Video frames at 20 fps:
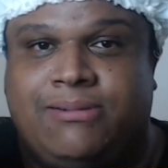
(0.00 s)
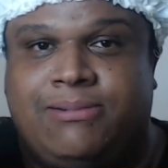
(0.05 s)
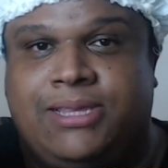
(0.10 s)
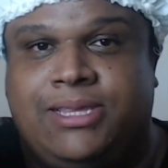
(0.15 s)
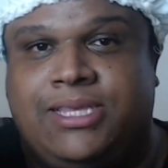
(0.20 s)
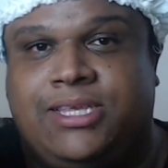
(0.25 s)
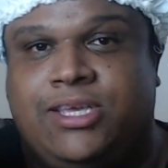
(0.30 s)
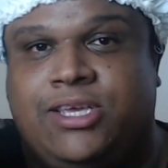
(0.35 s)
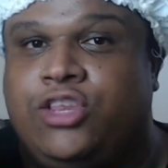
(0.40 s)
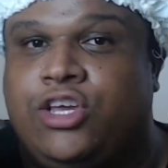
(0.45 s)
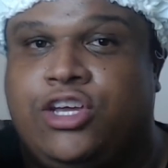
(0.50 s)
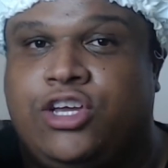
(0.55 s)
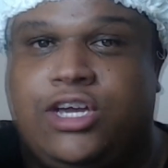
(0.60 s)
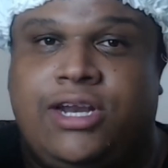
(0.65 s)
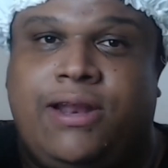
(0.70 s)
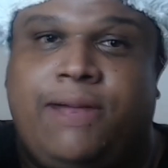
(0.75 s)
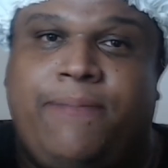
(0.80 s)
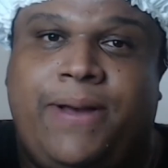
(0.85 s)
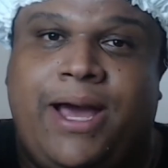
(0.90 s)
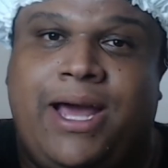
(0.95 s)
I'm going to tell you the
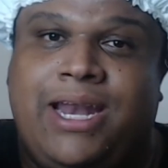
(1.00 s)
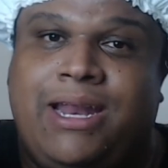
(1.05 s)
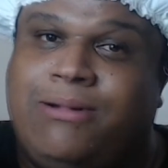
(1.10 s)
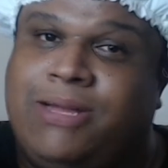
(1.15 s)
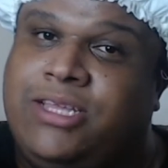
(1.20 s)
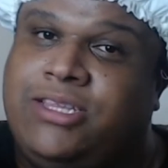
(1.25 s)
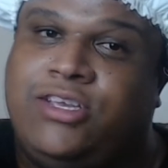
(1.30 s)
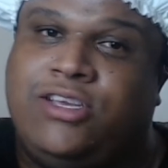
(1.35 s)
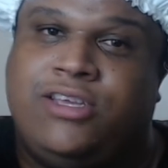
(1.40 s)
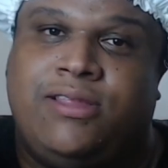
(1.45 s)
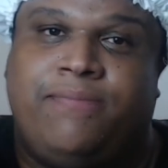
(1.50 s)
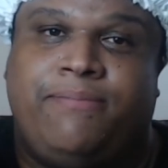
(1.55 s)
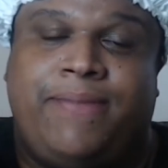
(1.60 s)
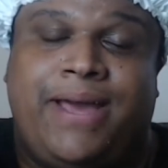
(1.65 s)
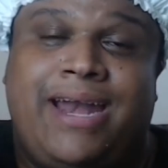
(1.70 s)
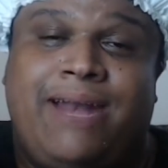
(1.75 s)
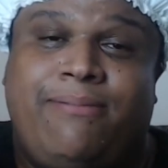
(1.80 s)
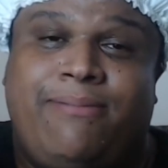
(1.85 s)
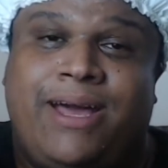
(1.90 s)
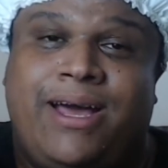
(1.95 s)
good about it. I'm going to tell you the
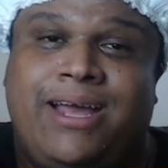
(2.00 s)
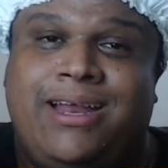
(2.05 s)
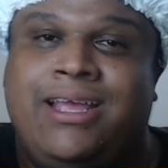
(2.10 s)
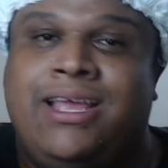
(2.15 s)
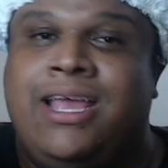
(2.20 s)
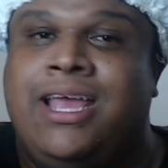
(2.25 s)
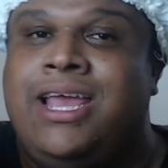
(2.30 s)
bad about